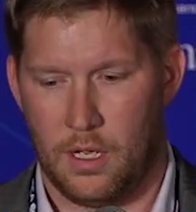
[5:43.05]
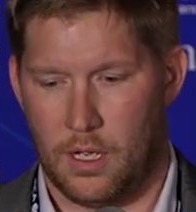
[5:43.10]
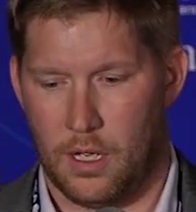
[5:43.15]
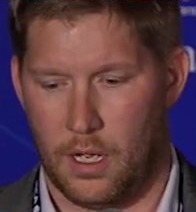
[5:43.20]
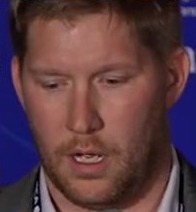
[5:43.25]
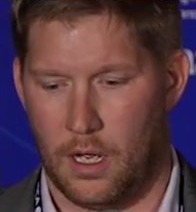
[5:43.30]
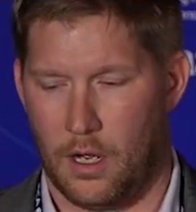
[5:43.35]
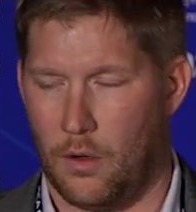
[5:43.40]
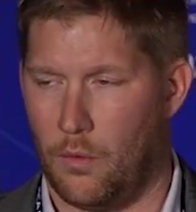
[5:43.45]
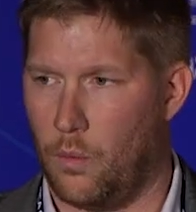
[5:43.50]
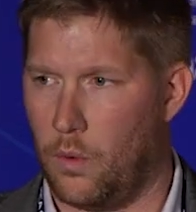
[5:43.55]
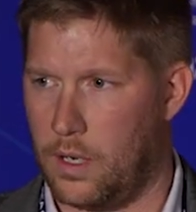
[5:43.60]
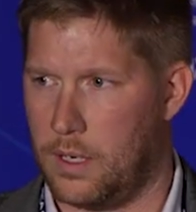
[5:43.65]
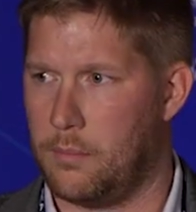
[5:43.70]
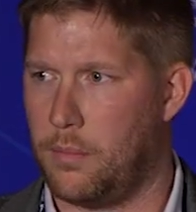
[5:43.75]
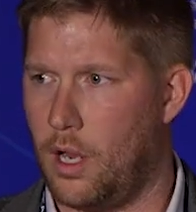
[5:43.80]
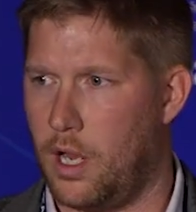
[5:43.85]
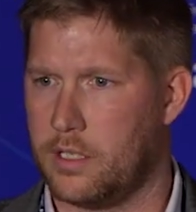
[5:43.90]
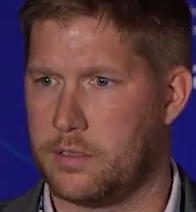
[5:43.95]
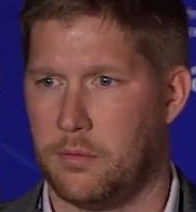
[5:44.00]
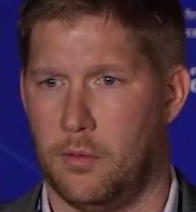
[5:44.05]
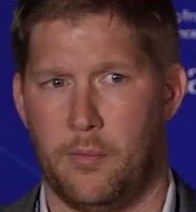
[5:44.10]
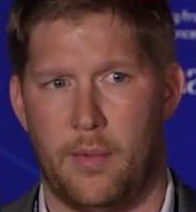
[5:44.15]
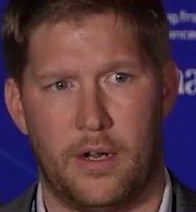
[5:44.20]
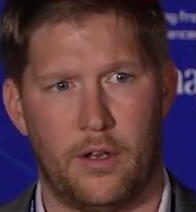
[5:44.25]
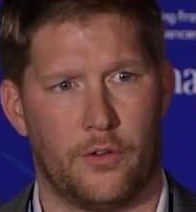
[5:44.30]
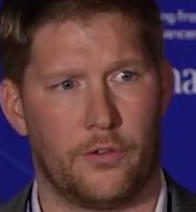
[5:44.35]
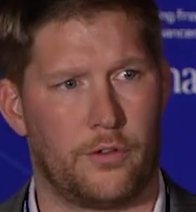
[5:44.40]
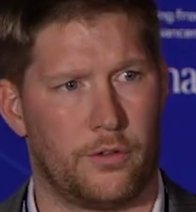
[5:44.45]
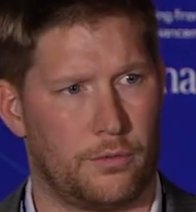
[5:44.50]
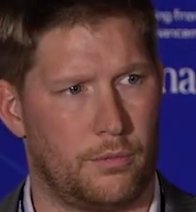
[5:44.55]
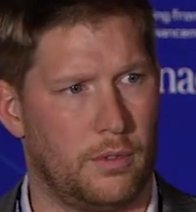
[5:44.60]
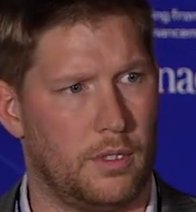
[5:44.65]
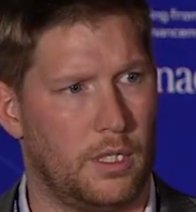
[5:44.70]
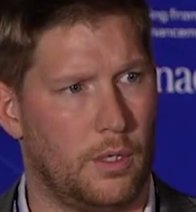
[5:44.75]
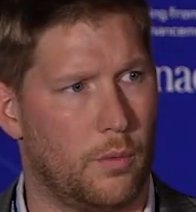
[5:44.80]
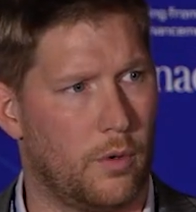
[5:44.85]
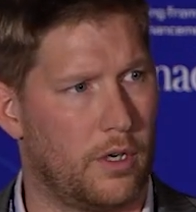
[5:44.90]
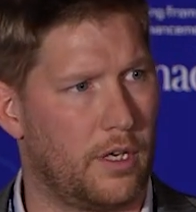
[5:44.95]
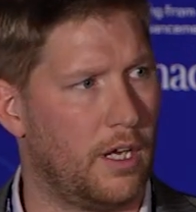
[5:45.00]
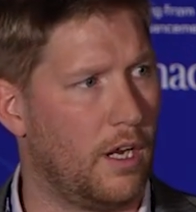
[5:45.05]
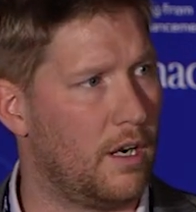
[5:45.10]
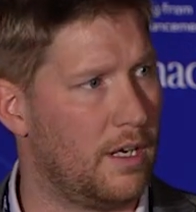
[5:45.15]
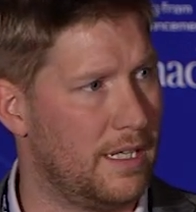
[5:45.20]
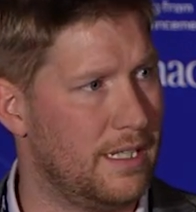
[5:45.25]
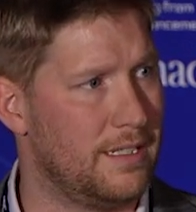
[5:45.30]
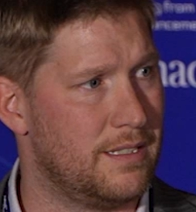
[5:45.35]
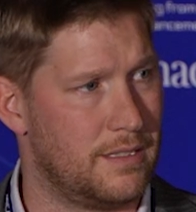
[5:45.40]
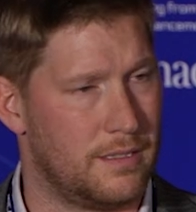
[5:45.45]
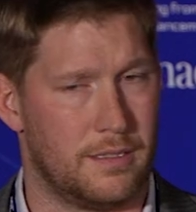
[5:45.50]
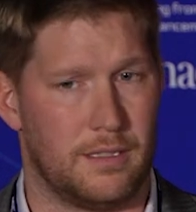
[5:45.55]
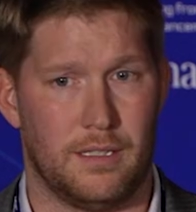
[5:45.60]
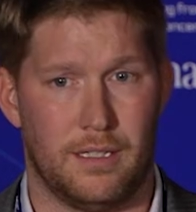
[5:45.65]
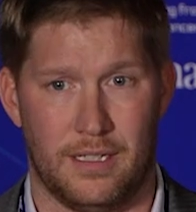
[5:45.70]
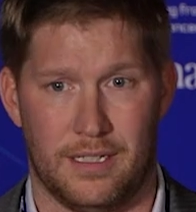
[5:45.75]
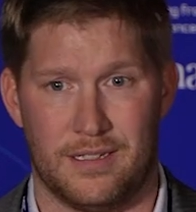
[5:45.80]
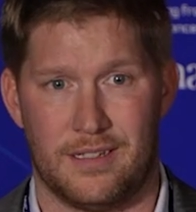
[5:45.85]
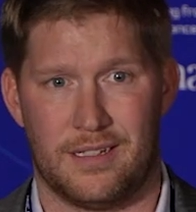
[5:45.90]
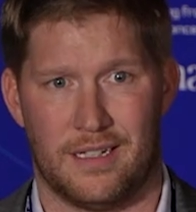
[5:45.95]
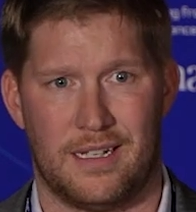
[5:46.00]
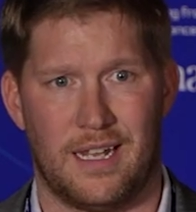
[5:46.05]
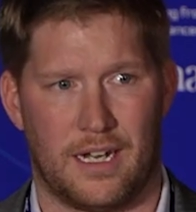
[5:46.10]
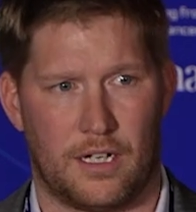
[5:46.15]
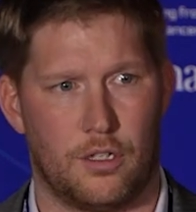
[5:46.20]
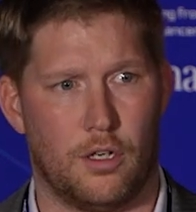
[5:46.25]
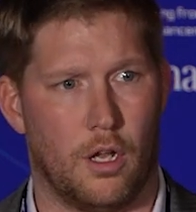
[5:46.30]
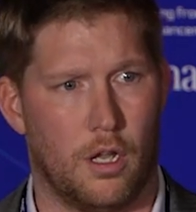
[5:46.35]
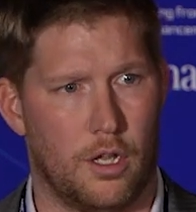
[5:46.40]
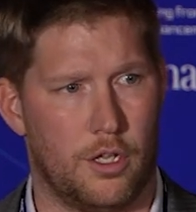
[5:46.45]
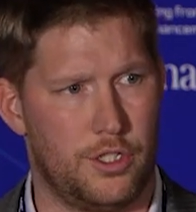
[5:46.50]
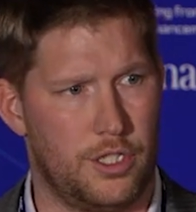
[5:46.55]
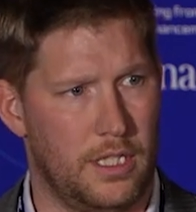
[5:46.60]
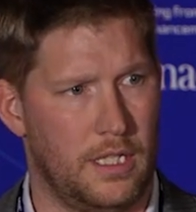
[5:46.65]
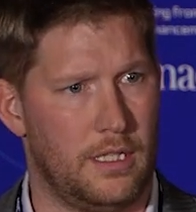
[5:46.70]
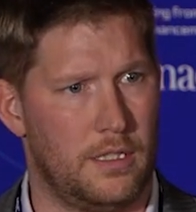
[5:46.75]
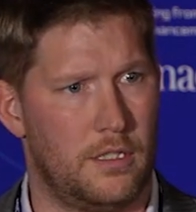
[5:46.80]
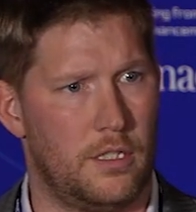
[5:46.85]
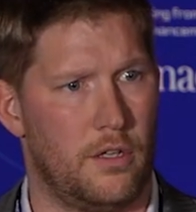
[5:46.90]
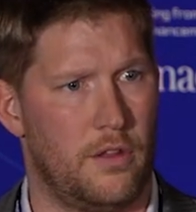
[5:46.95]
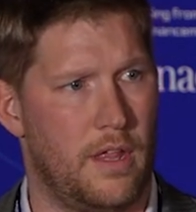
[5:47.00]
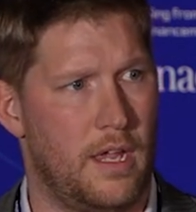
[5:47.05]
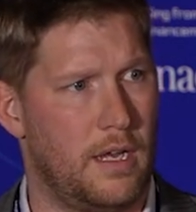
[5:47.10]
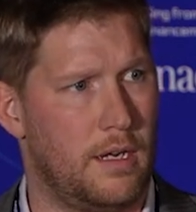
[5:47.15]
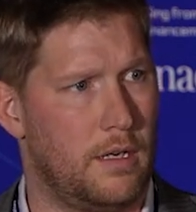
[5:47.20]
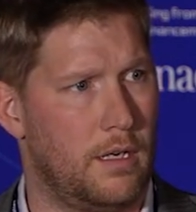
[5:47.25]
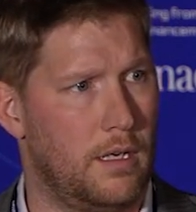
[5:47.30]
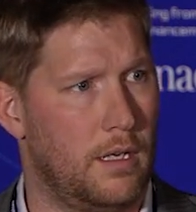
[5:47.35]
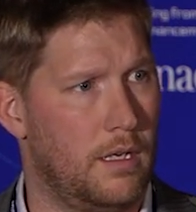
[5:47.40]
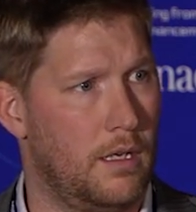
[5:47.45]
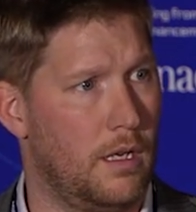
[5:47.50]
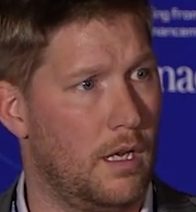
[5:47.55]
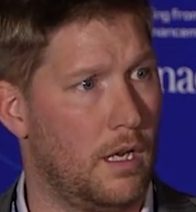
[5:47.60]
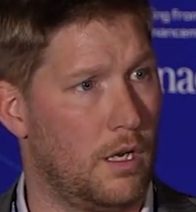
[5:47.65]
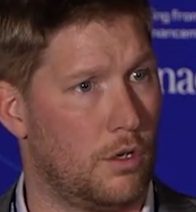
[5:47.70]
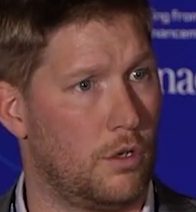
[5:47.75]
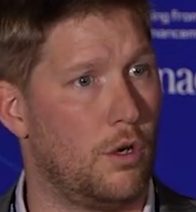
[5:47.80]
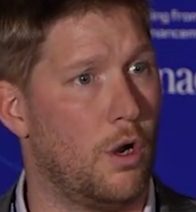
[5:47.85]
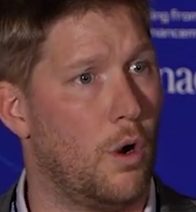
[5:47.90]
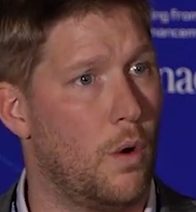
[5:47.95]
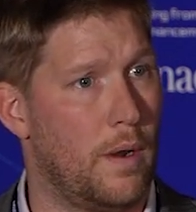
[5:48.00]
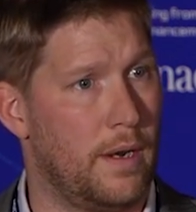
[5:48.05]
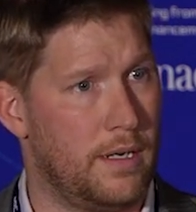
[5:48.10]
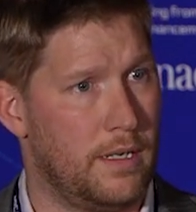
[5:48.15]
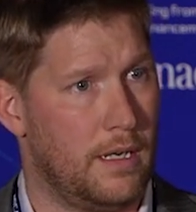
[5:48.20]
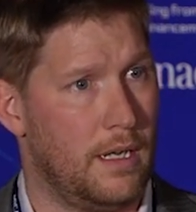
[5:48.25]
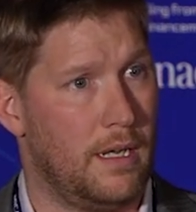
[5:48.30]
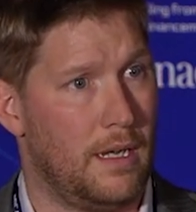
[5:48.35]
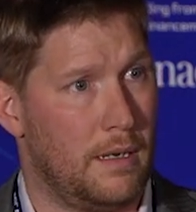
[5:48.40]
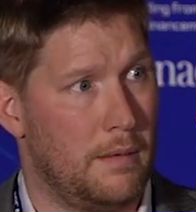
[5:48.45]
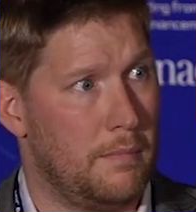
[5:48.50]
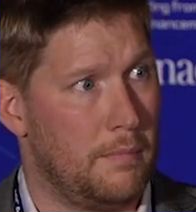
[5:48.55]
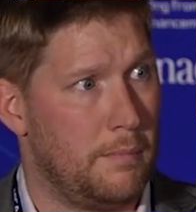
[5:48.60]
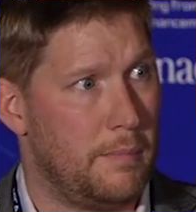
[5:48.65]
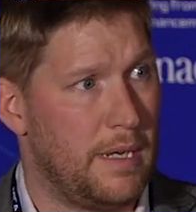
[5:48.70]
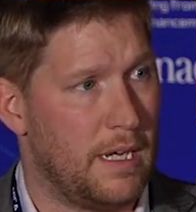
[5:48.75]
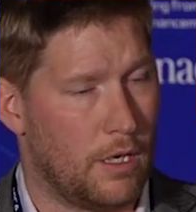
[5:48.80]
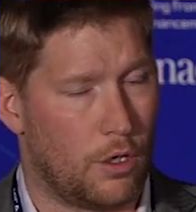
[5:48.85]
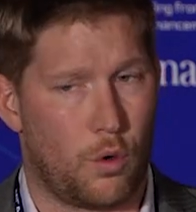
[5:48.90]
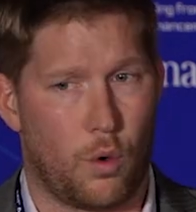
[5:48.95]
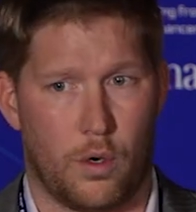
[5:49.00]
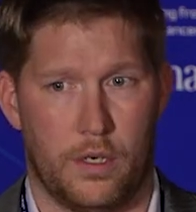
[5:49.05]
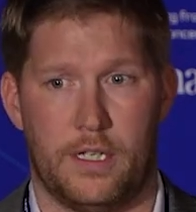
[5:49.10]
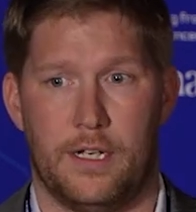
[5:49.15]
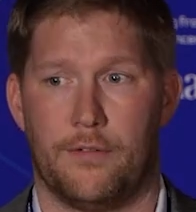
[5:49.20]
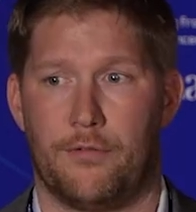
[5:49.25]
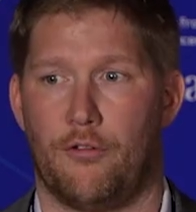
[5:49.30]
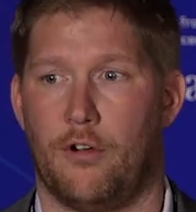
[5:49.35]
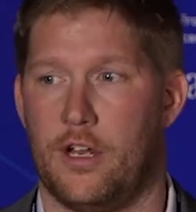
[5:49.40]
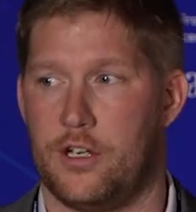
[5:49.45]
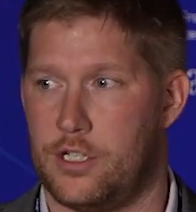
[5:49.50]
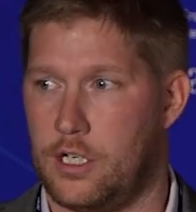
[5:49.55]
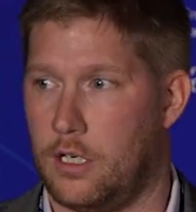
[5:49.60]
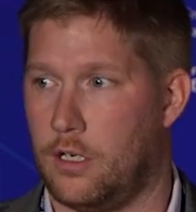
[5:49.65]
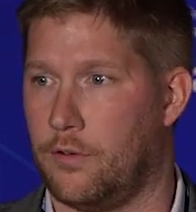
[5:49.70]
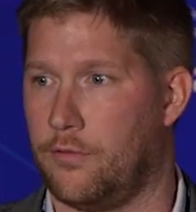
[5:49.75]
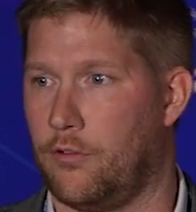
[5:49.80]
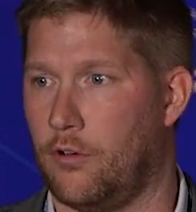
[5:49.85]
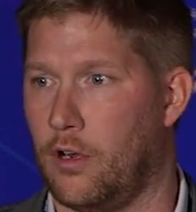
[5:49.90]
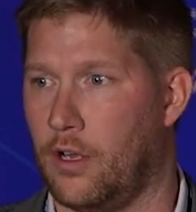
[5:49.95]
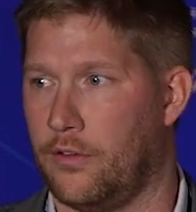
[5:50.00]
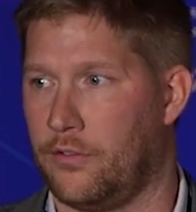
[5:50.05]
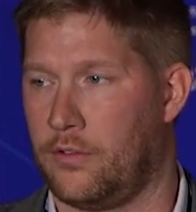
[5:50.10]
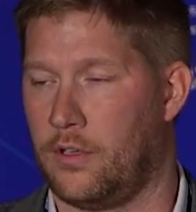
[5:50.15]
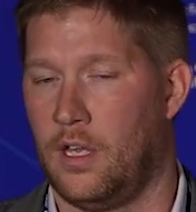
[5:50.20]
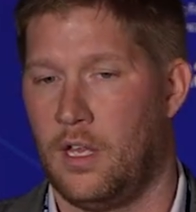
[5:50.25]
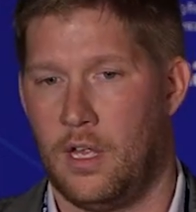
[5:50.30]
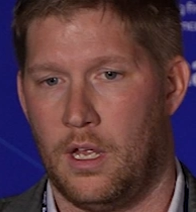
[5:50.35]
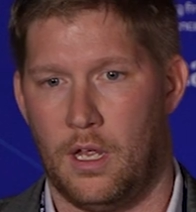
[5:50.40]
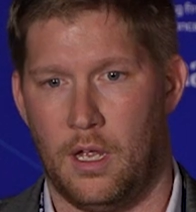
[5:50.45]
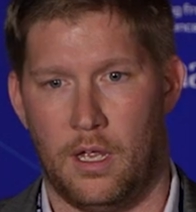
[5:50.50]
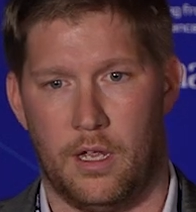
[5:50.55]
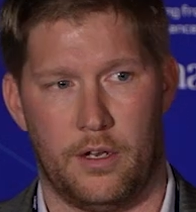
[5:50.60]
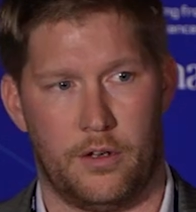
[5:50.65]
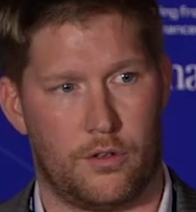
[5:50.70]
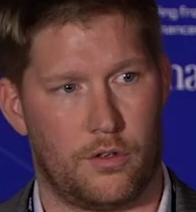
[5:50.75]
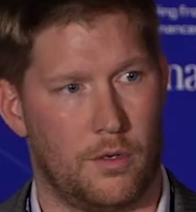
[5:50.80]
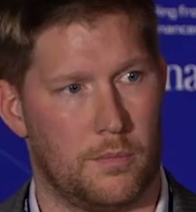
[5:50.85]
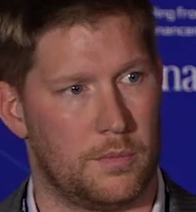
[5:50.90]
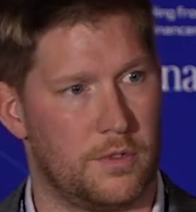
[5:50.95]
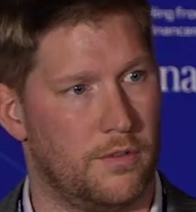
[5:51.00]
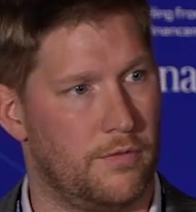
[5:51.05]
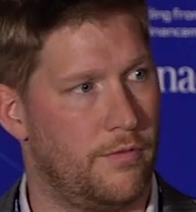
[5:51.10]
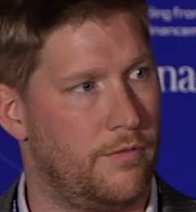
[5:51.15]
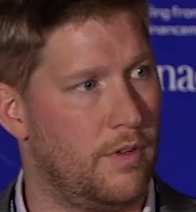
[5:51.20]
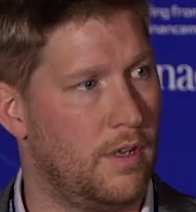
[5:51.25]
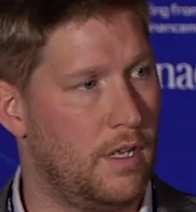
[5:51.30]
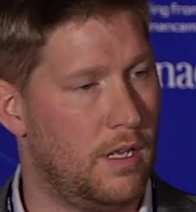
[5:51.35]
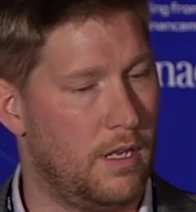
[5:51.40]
What Impossible Metals is really working on is the technology to then go and be a core differentiator for us in terms of